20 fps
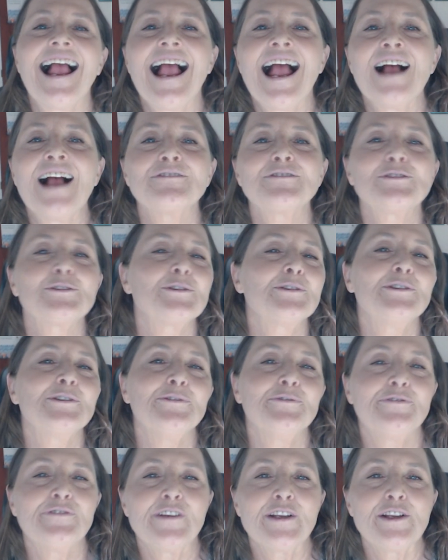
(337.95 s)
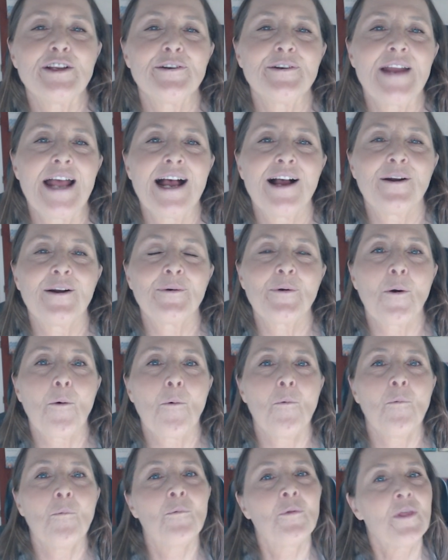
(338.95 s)
After you've figured out
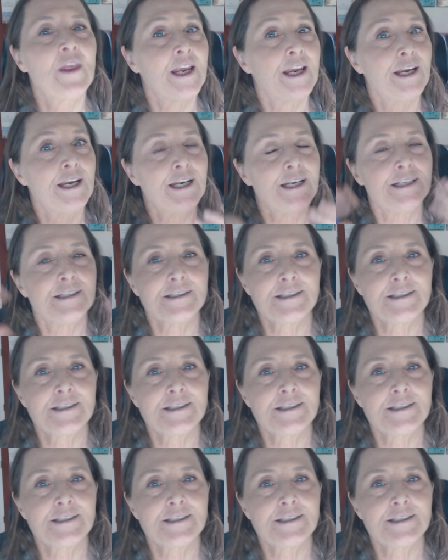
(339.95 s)
the